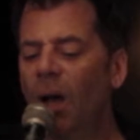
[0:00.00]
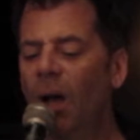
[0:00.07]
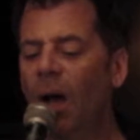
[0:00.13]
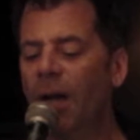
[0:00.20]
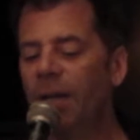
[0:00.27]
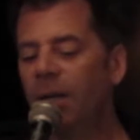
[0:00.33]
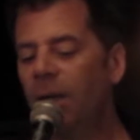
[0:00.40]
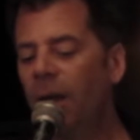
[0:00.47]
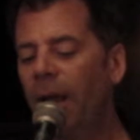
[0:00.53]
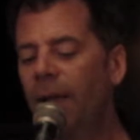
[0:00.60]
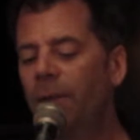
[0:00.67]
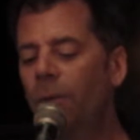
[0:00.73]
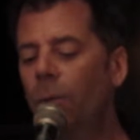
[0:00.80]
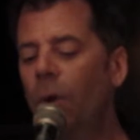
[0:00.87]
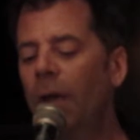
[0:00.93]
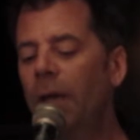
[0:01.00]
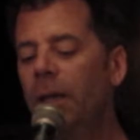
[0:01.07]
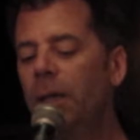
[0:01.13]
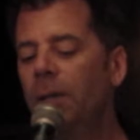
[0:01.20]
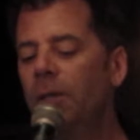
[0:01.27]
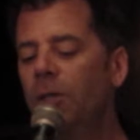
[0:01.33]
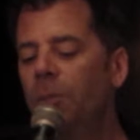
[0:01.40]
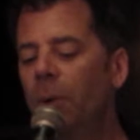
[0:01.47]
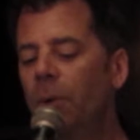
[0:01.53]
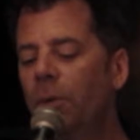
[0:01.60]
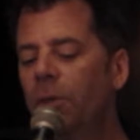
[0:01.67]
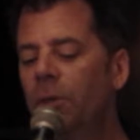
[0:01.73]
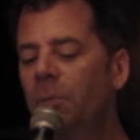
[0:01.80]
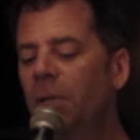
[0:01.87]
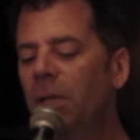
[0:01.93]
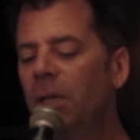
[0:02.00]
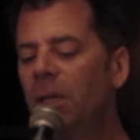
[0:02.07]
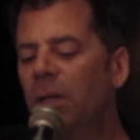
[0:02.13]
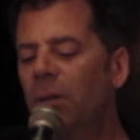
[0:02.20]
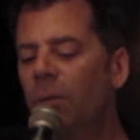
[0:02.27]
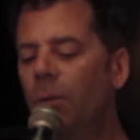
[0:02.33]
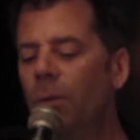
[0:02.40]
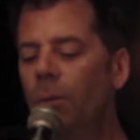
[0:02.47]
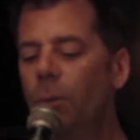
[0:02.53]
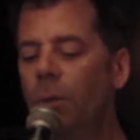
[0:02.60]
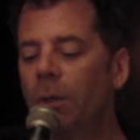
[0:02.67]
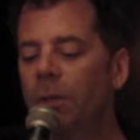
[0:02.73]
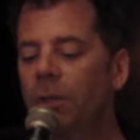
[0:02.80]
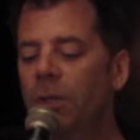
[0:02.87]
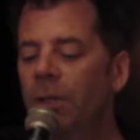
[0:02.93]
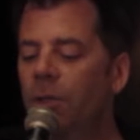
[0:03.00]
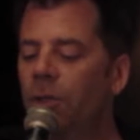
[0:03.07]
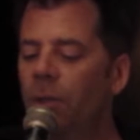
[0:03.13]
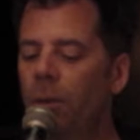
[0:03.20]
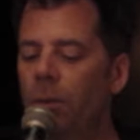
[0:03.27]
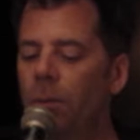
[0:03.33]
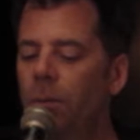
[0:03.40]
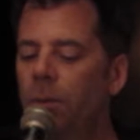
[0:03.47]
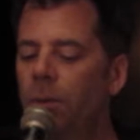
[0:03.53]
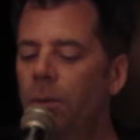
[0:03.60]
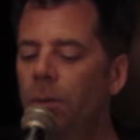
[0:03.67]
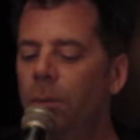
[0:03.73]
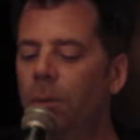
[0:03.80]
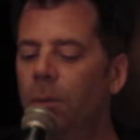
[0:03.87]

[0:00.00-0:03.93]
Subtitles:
I didn't like the way he spoke to me or the words he chose.